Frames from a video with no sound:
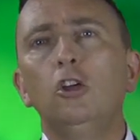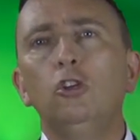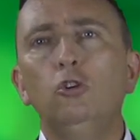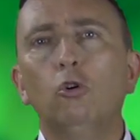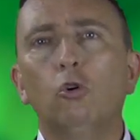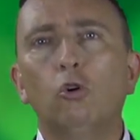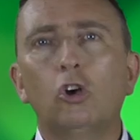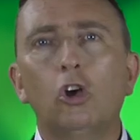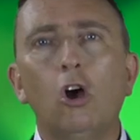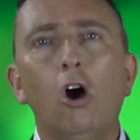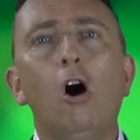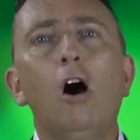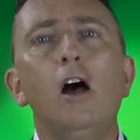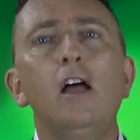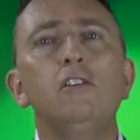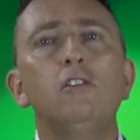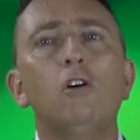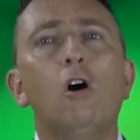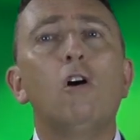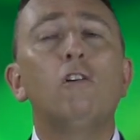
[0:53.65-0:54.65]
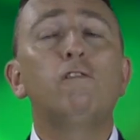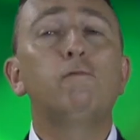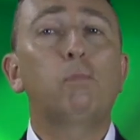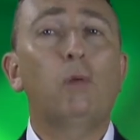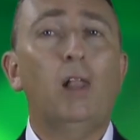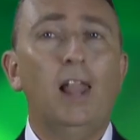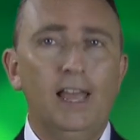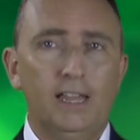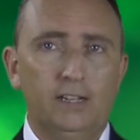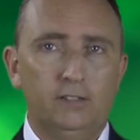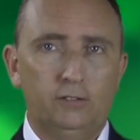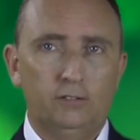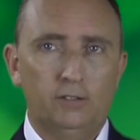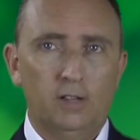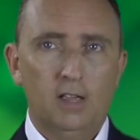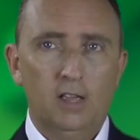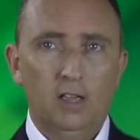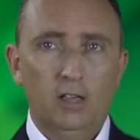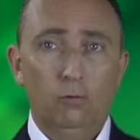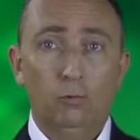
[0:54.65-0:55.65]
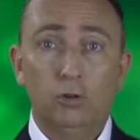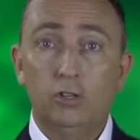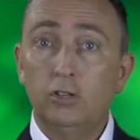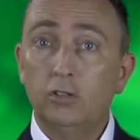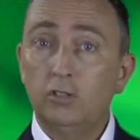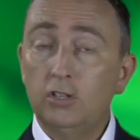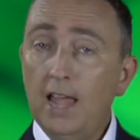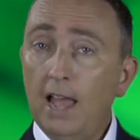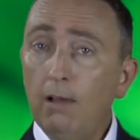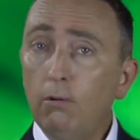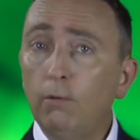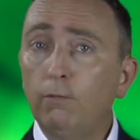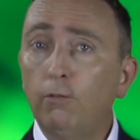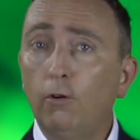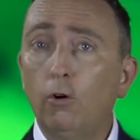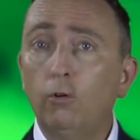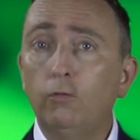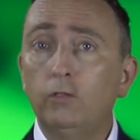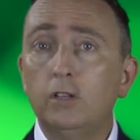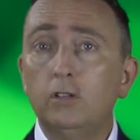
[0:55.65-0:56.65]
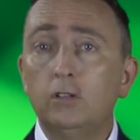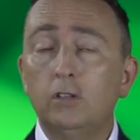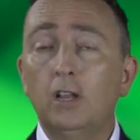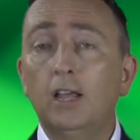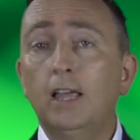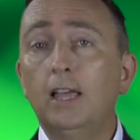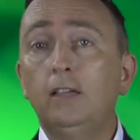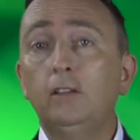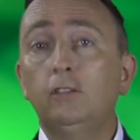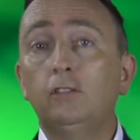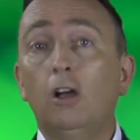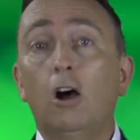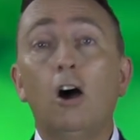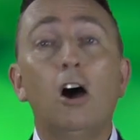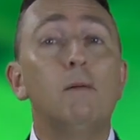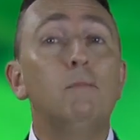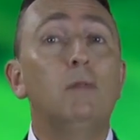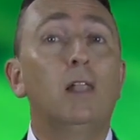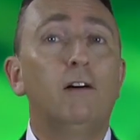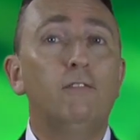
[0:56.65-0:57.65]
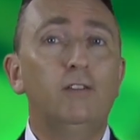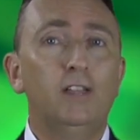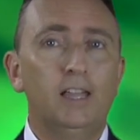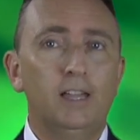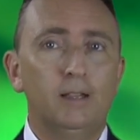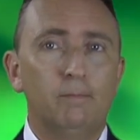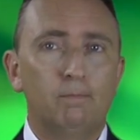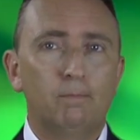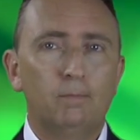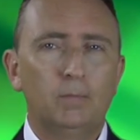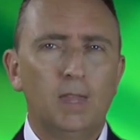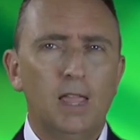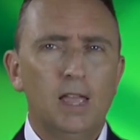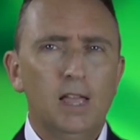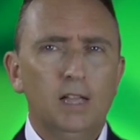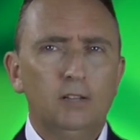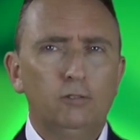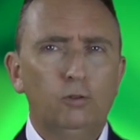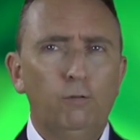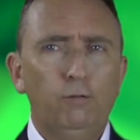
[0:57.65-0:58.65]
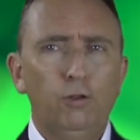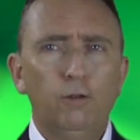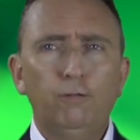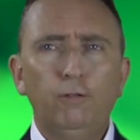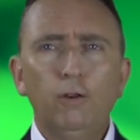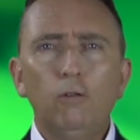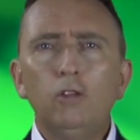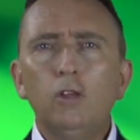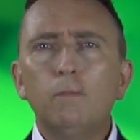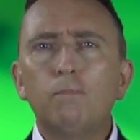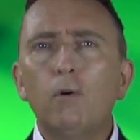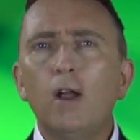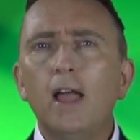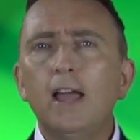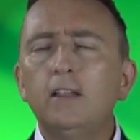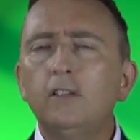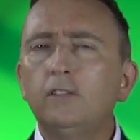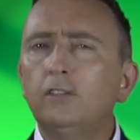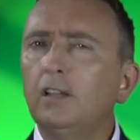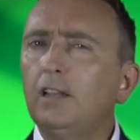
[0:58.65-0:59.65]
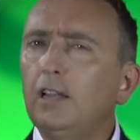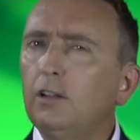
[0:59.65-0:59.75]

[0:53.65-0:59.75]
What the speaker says: "Your kind of place," which has now evolved in today's "I'm loving it." So if you feel your brand is a